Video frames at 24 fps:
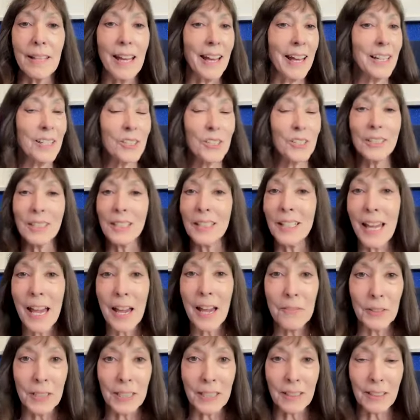actually
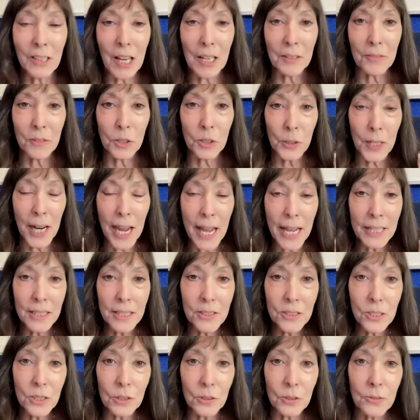having a lot of
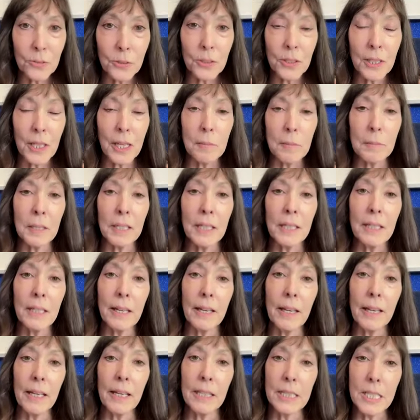gratitude for them and
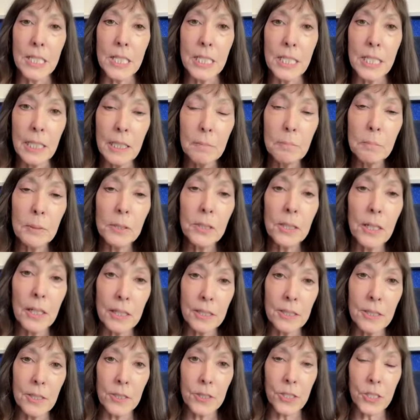a deeper
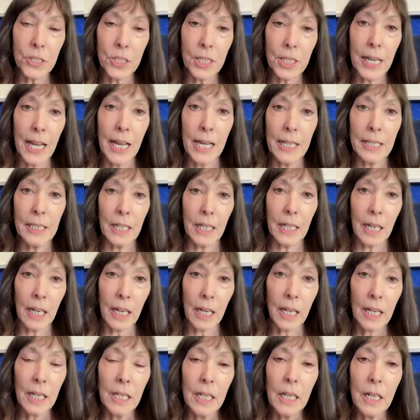
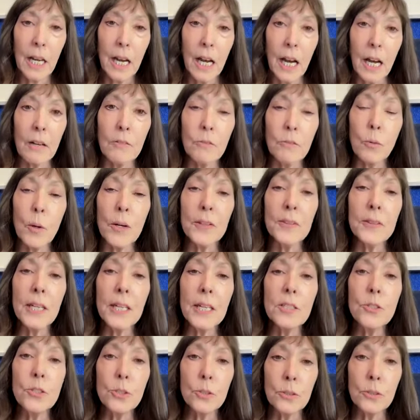understanding of what
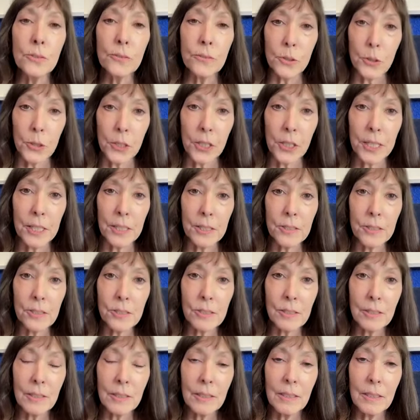they do for
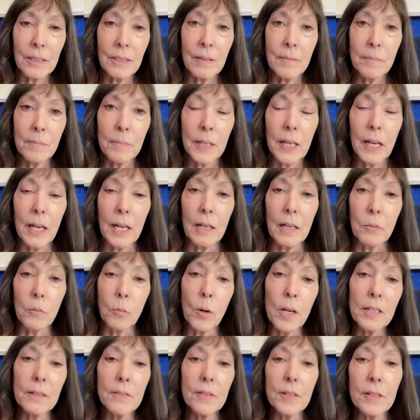us.
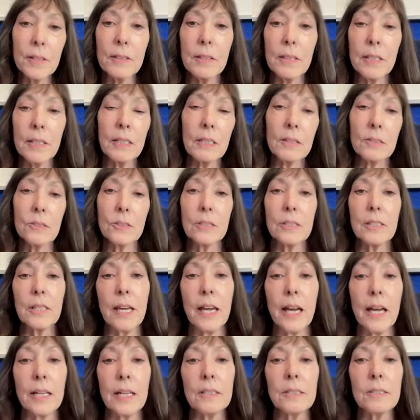One of the things
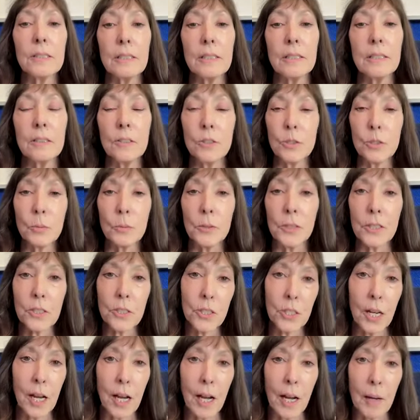that in this
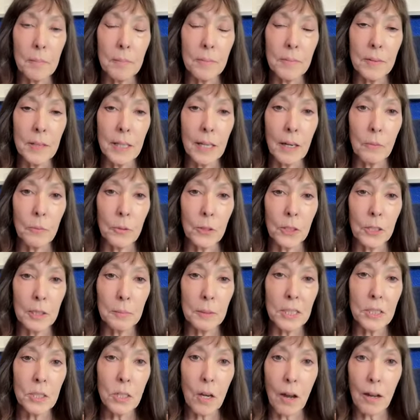workshop that we're going to
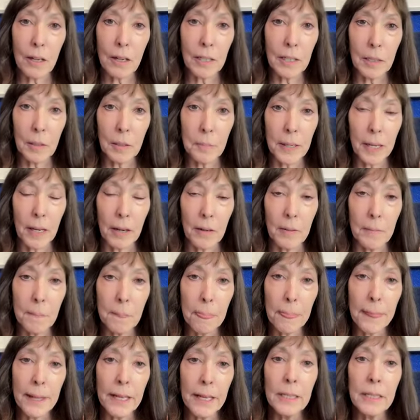be talking about
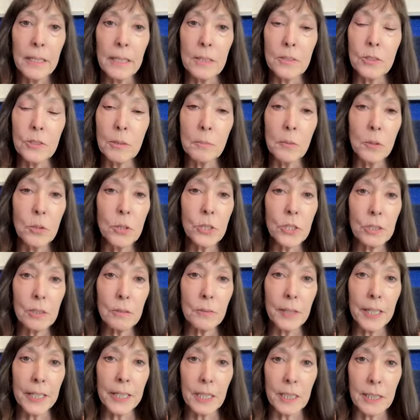is
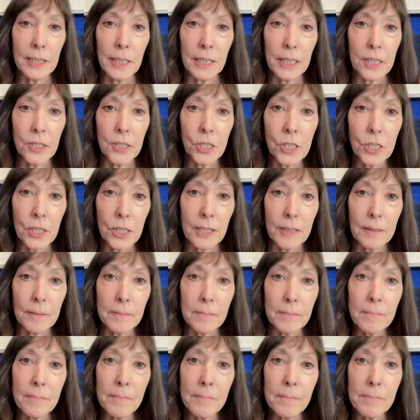emotional regulation.